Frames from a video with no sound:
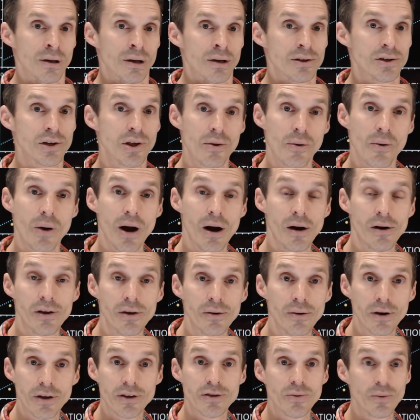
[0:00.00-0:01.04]
So the way our
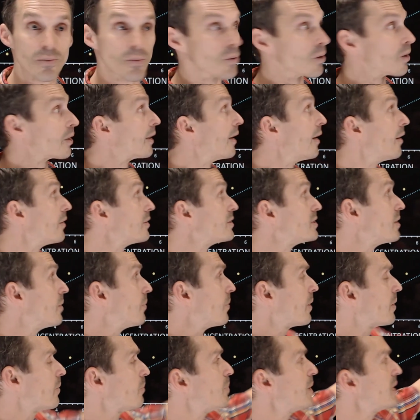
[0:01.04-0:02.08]
units would work out is that
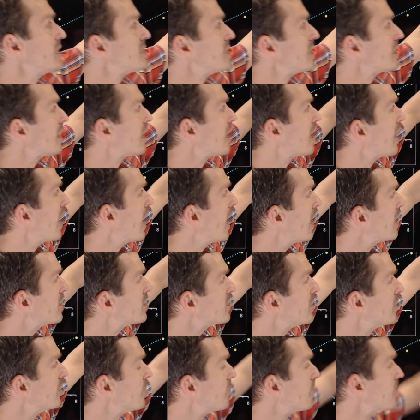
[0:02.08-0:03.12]
we could basically
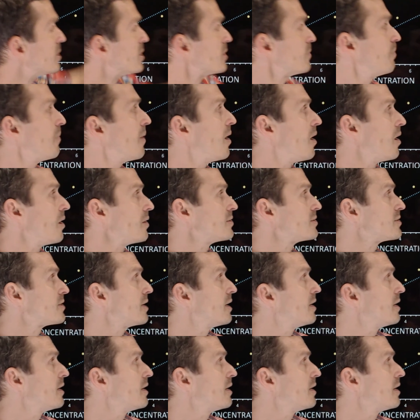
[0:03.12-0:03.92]
cancel the response.